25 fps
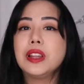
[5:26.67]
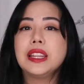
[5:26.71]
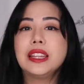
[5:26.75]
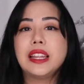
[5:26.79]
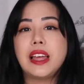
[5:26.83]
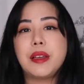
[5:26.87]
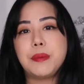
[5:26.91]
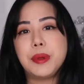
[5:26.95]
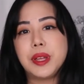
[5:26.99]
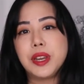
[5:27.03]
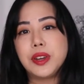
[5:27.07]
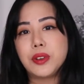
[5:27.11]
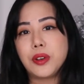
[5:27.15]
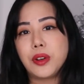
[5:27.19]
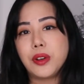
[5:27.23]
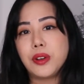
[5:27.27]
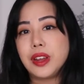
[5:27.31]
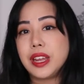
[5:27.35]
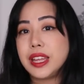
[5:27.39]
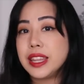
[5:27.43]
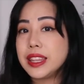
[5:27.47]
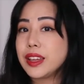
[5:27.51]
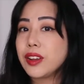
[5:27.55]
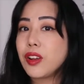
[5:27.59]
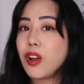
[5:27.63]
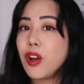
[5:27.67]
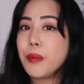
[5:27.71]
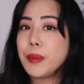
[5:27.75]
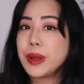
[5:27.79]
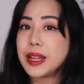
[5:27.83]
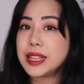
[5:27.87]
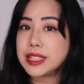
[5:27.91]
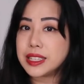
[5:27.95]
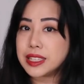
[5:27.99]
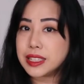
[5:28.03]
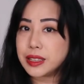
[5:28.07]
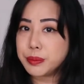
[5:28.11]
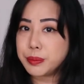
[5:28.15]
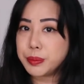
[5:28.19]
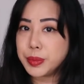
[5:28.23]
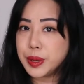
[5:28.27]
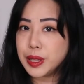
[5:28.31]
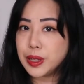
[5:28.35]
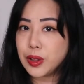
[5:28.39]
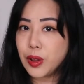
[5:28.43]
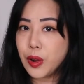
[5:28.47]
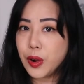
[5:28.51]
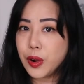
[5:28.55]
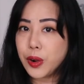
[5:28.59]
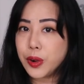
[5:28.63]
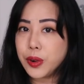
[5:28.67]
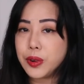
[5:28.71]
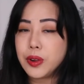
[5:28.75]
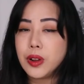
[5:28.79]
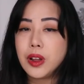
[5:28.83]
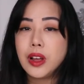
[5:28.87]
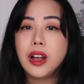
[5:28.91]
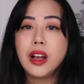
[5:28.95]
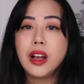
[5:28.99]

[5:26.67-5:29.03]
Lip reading: Let me know in the comments below.